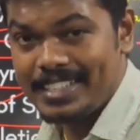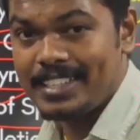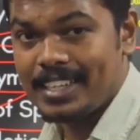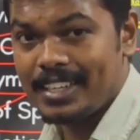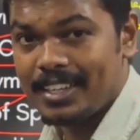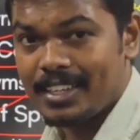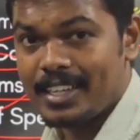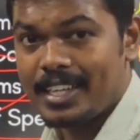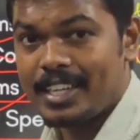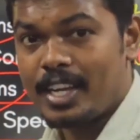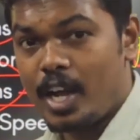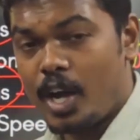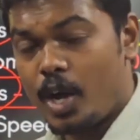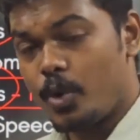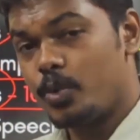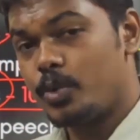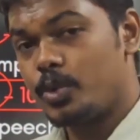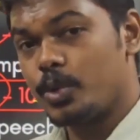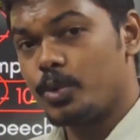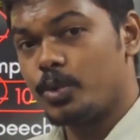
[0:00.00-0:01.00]
detail like
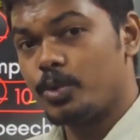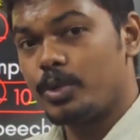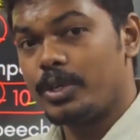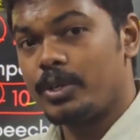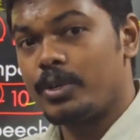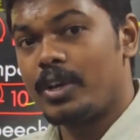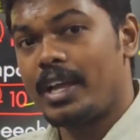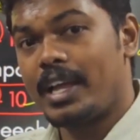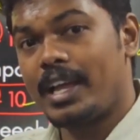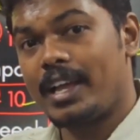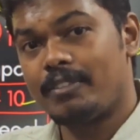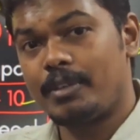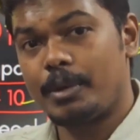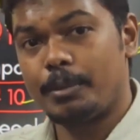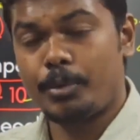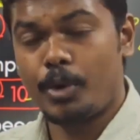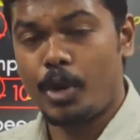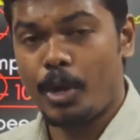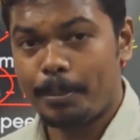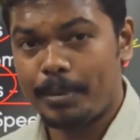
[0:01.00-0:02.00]
how to have
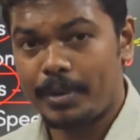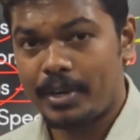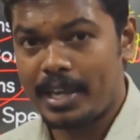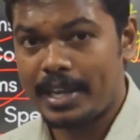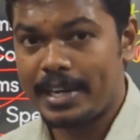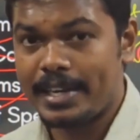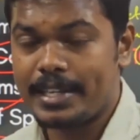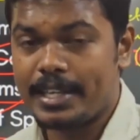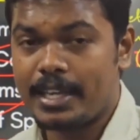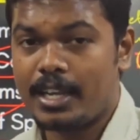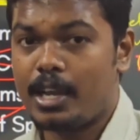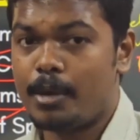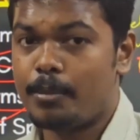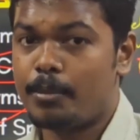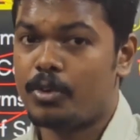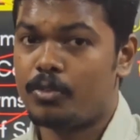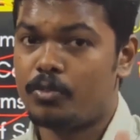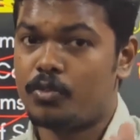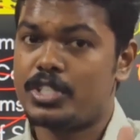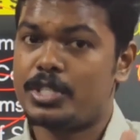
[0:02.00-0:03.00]
a proper idea
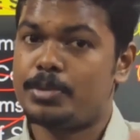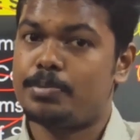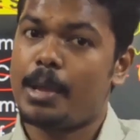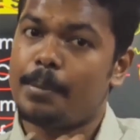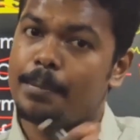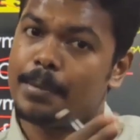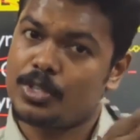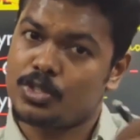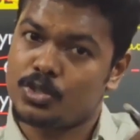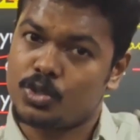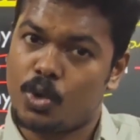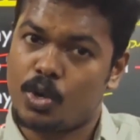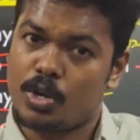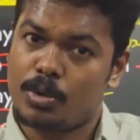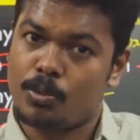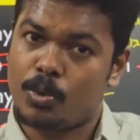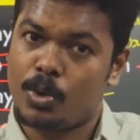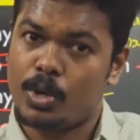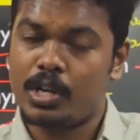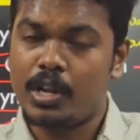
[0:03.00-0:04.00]
about which paper to
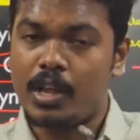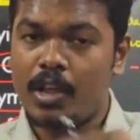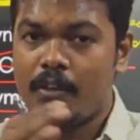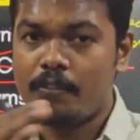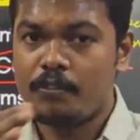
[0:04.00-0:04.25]
score more,